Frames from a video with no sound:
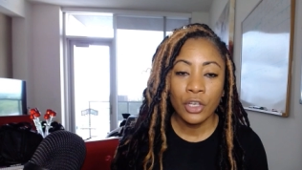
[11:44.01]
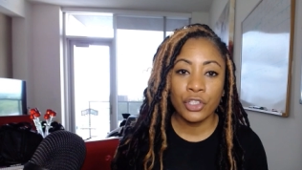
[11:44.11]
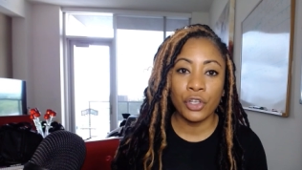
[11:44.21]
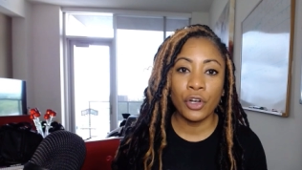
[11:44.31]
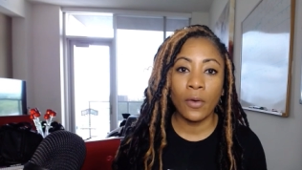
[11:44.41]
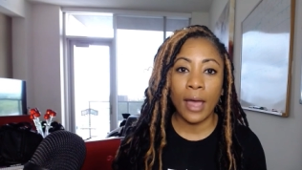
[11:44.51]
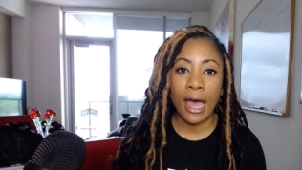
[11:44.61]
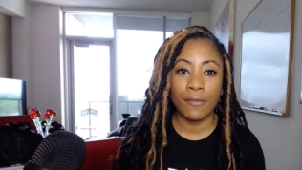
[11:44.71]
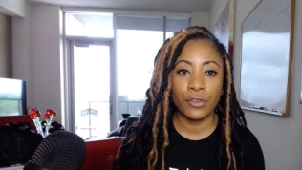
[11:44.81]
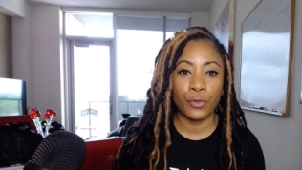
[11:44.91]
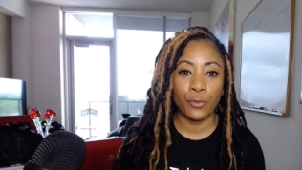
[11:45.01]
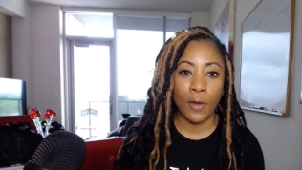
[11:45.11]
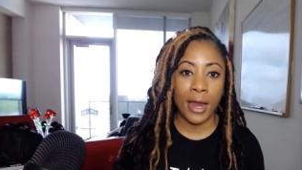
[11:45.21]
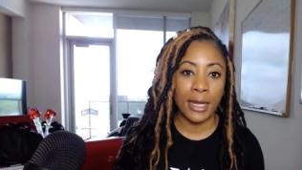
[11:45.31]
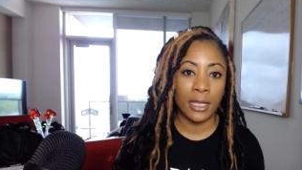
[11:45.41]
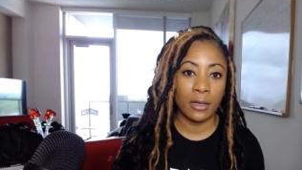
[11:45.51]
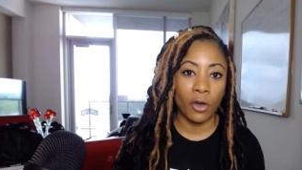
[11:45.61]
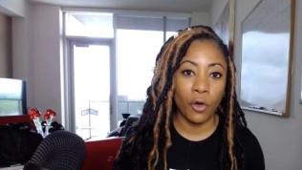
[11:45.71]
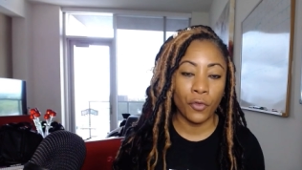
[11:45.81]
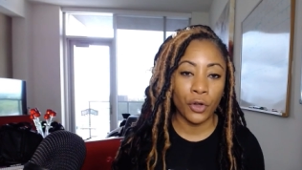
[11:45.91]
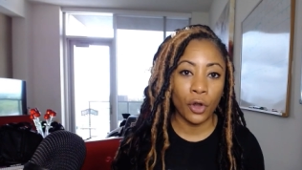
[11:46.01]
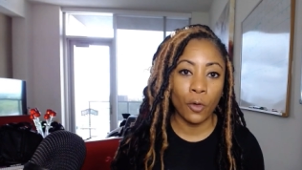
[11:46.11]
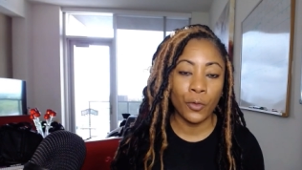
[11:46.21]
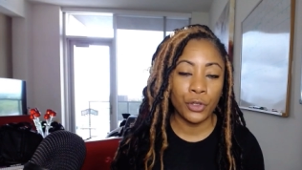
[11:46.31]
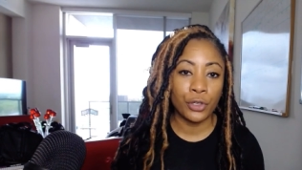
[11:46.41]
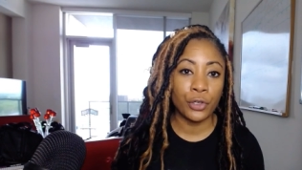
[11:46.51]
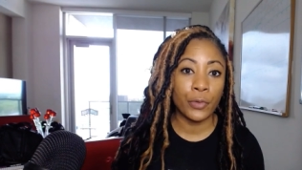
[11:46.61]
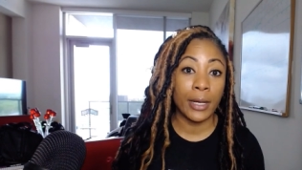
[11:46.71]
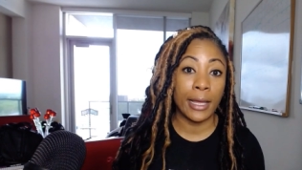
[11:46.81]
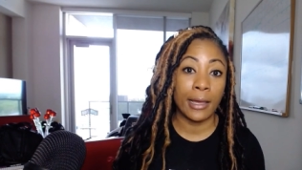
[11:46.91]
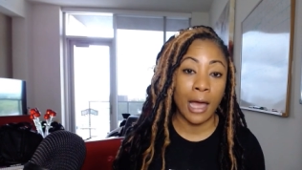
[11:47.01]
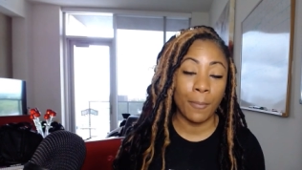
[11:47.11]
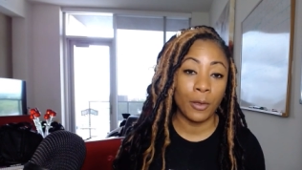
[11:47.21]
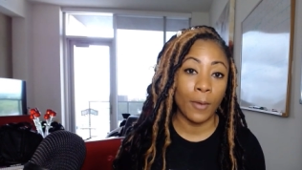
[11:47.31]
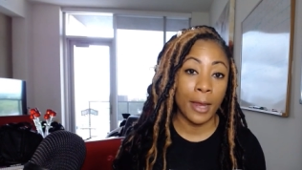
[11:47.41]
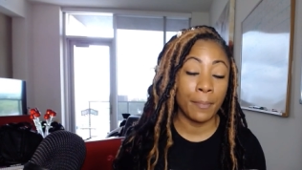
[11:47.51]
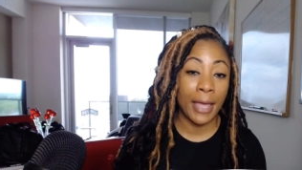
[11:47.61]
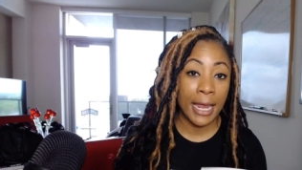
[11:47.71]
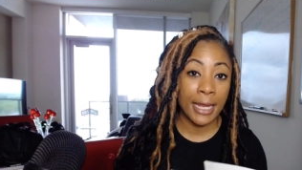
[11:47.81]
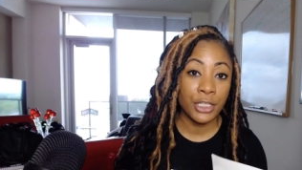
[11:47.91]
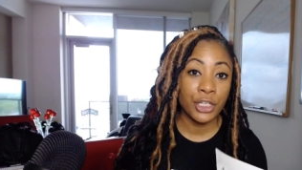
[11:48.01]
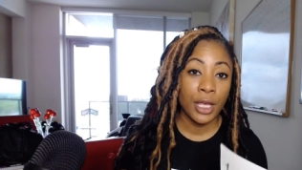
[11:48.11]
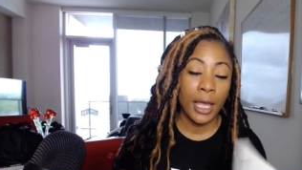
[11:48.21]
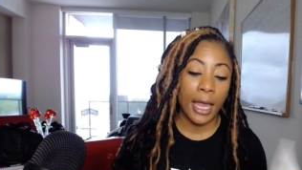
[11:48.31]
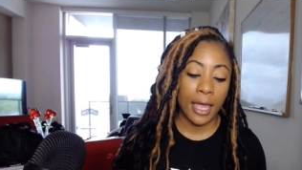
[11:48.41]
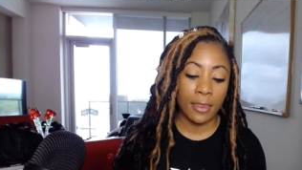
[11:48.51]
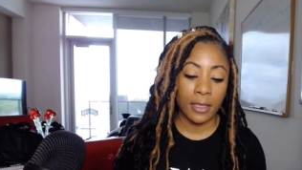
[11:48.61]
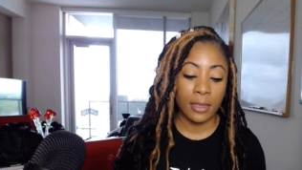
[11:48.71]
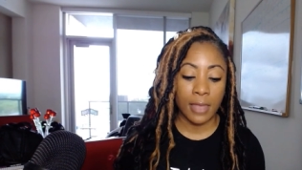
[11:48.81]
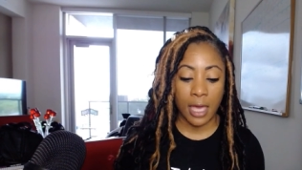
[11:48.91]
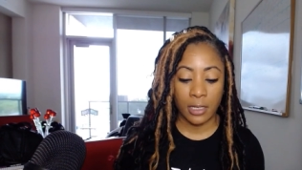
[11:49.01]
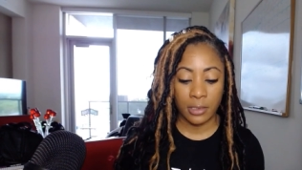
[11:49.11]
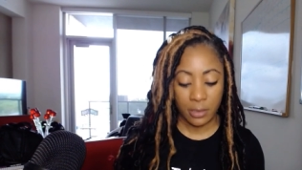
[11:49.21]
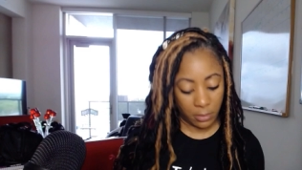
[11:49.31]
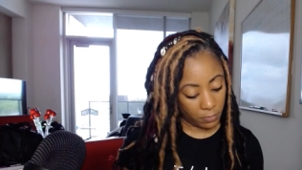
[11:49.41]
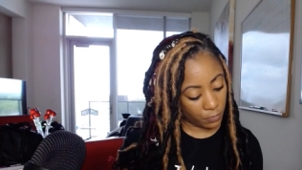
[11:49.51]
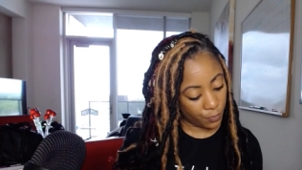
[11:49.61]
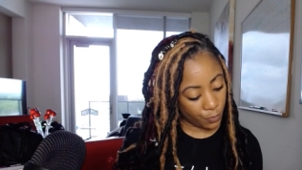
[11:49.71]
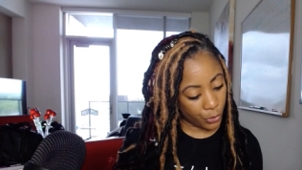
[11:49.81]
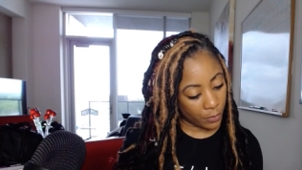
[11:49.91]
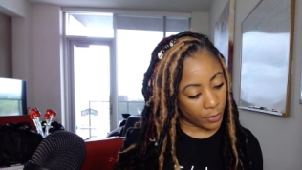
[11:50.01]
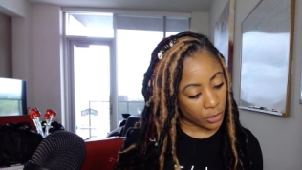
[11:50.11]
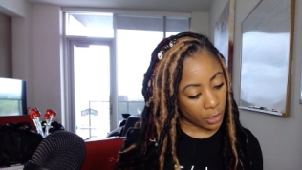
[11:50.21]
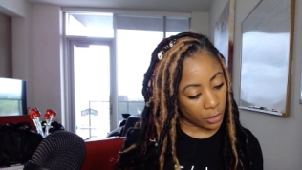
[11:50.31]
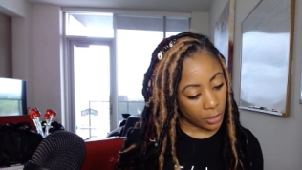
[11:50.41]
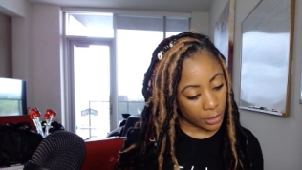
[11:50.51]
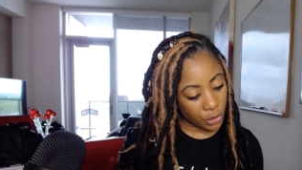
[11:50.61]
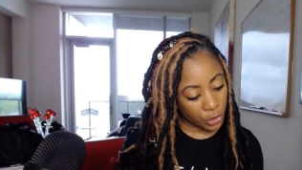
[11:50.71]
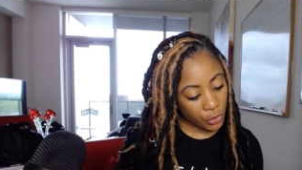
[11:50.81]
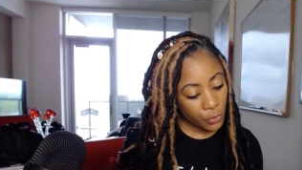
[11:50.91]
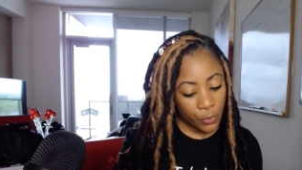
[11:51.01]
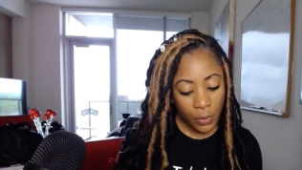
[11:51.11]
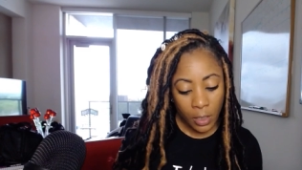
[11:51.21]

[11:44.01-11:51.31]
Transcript: So you don't have to write it over and over. You can create a copyright page, and then that is pretty much all you need to do.